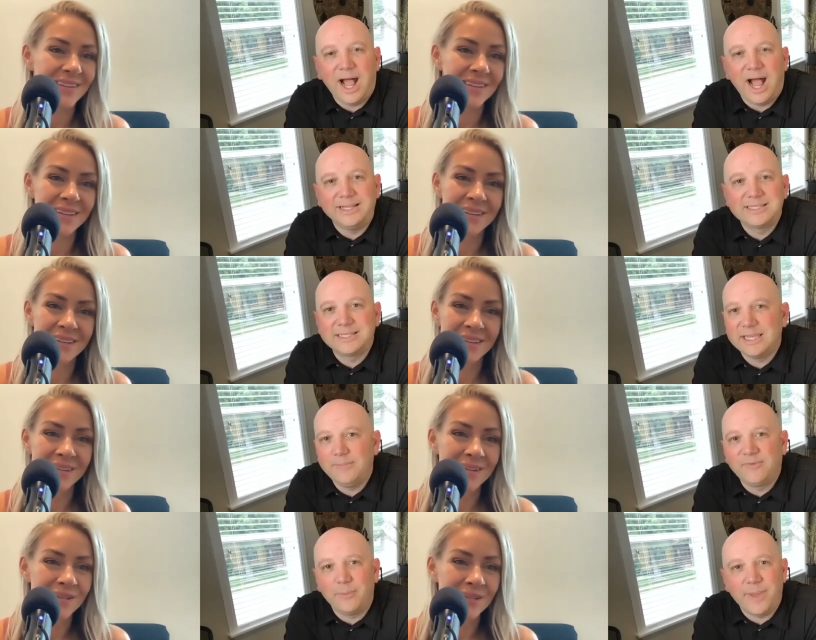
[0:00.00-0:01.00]
Speaker 1: I'd
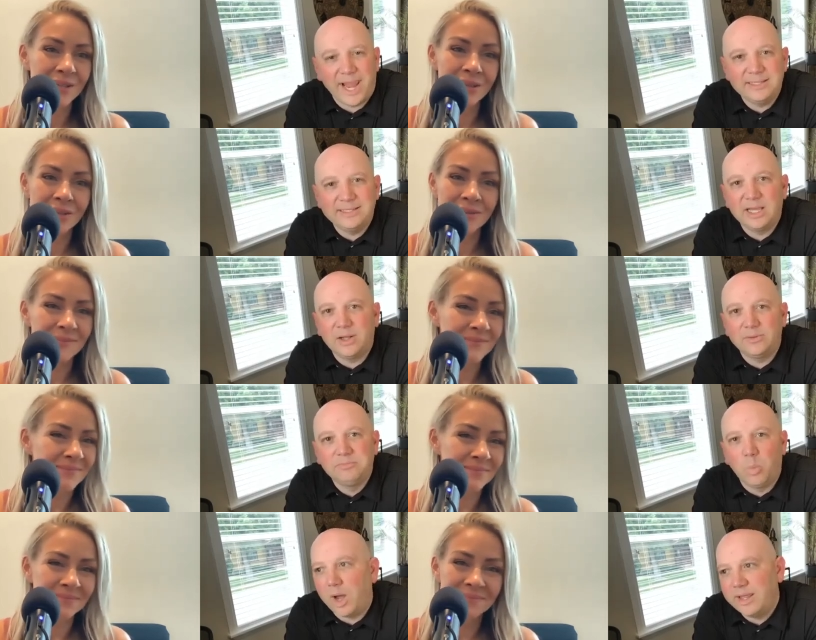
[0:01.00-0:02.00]
sleep from eight until
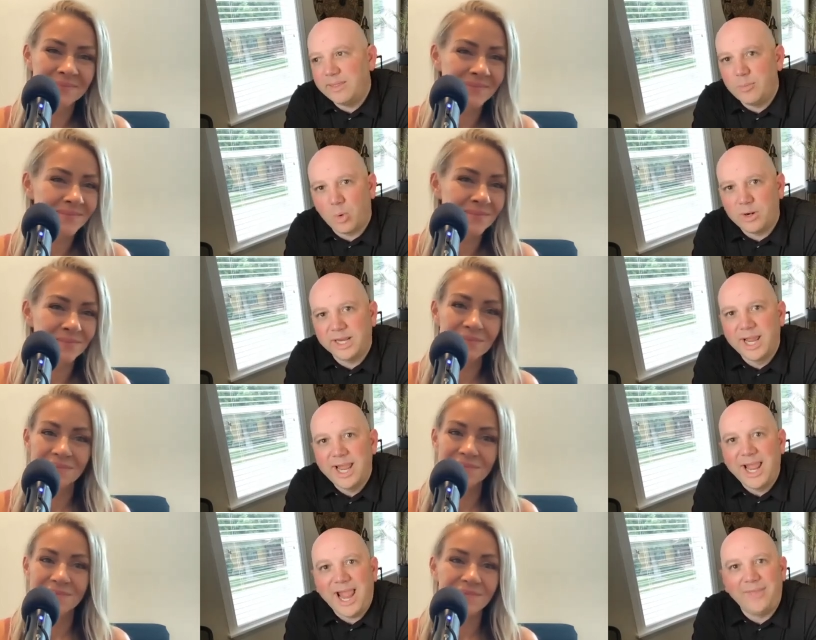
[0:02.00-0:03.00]
one in the morning.
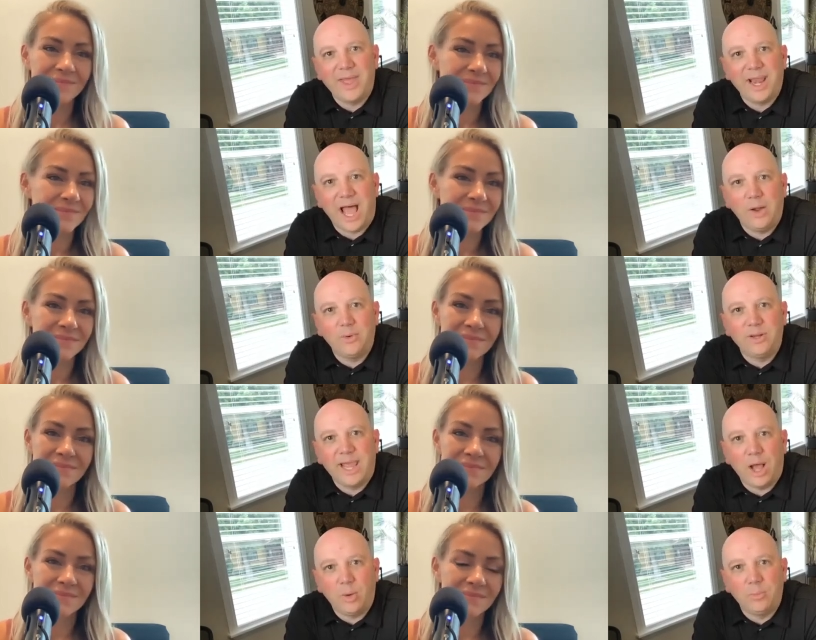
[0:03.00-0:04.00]
And then I would
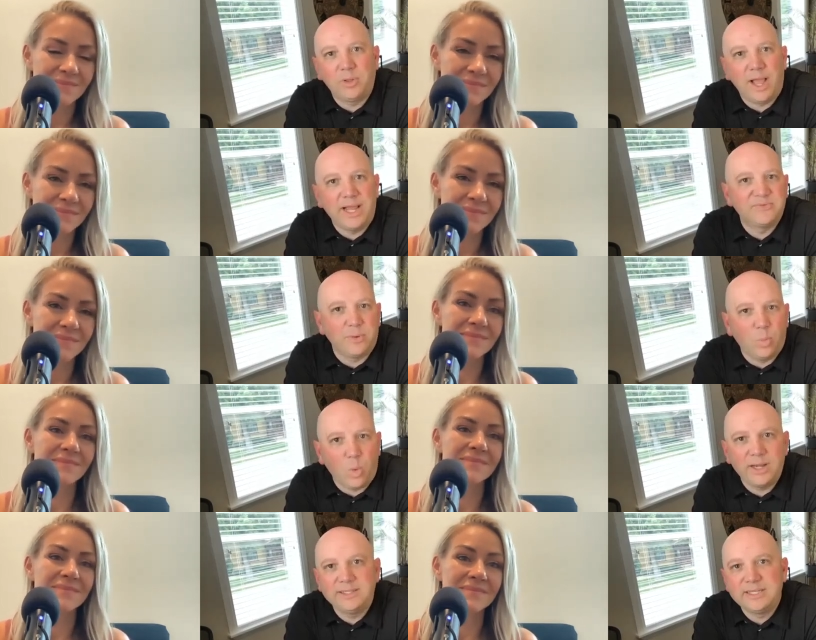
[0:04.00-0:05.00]
help clients from
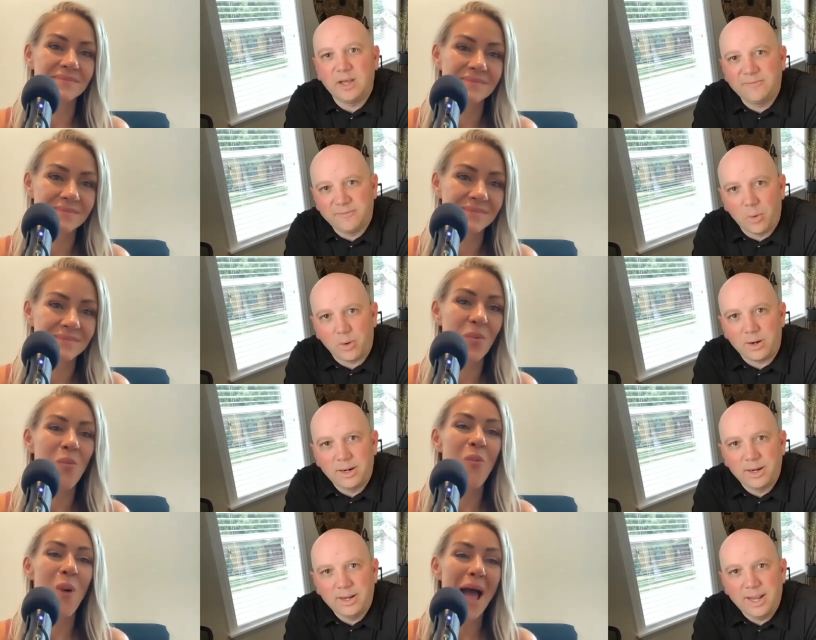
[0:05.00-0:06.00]
one until
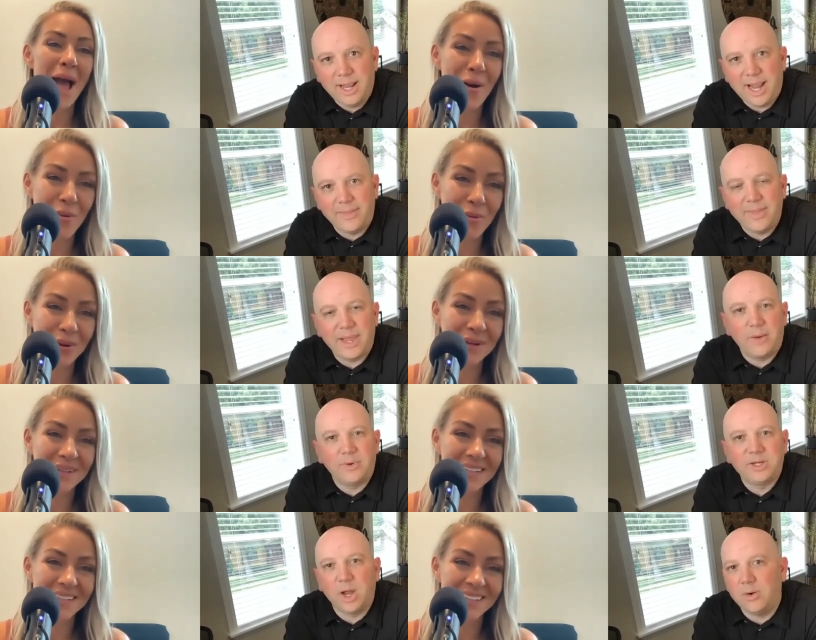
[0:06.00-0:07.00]
four.
Speaker 2: Wow. And then
Speaker 1: I
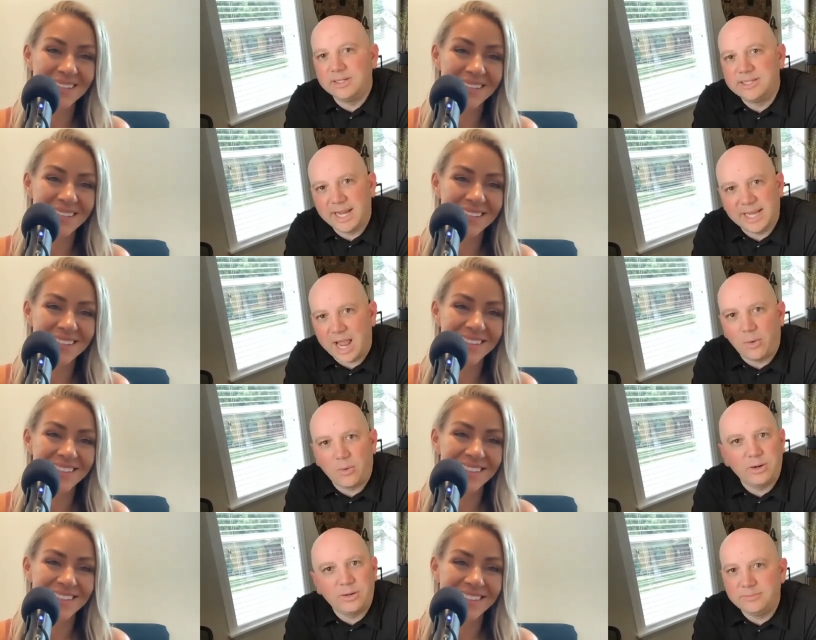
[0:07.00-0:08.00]
would go and take an
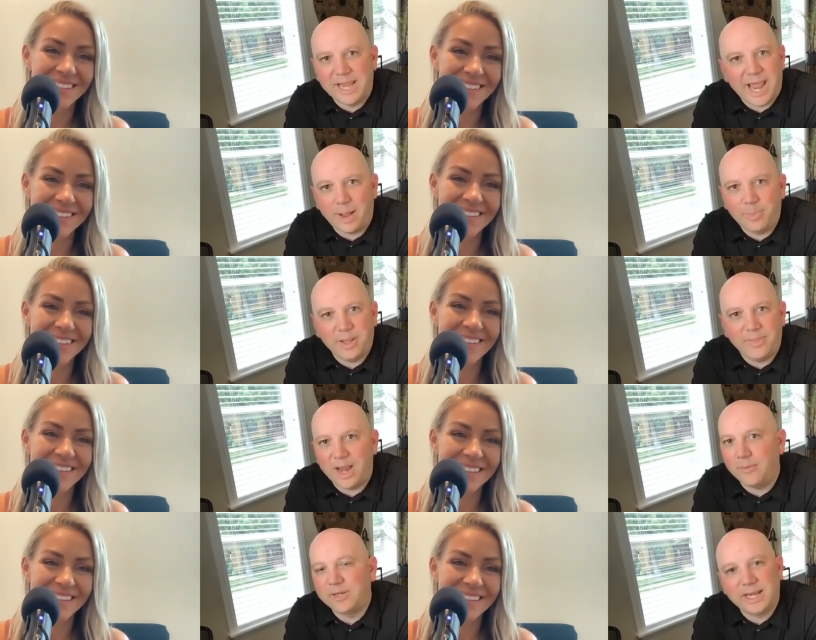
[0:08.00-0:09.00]
hour nap. And then
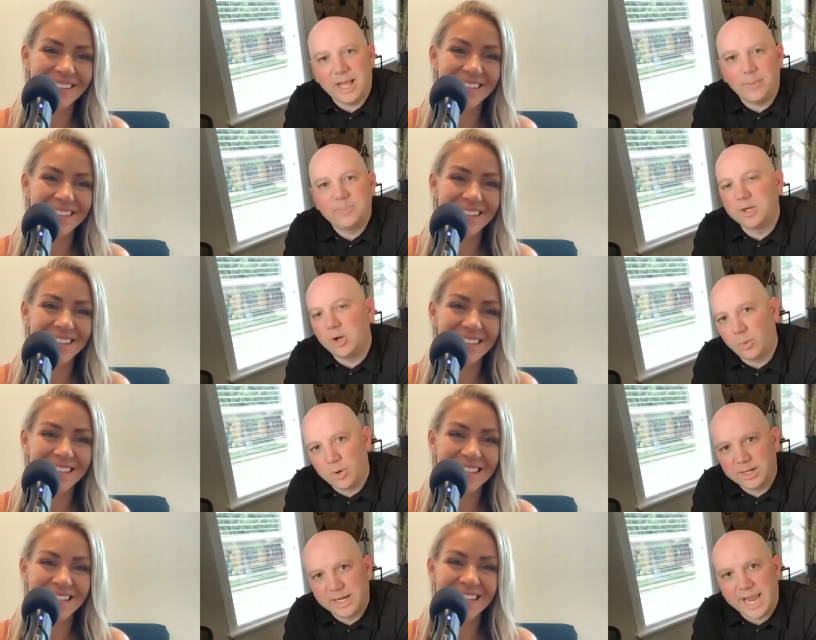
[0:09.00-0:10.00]
I would get up to go to
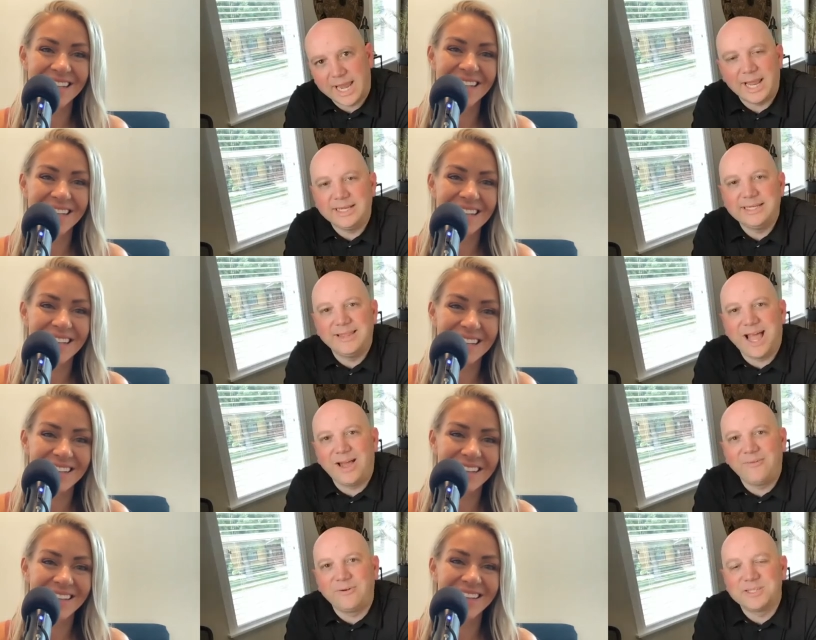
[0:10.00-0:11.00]
work again. And I did
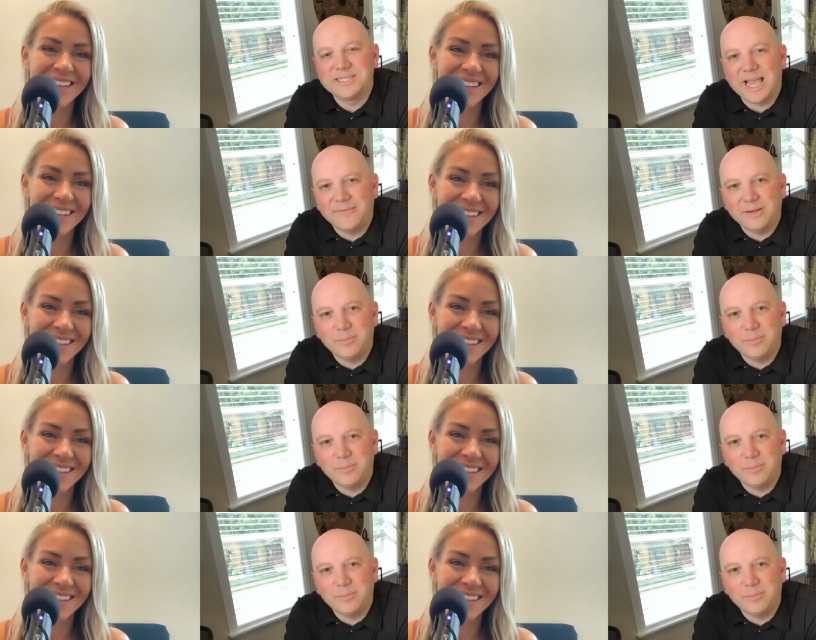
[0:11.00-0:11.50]
that for seven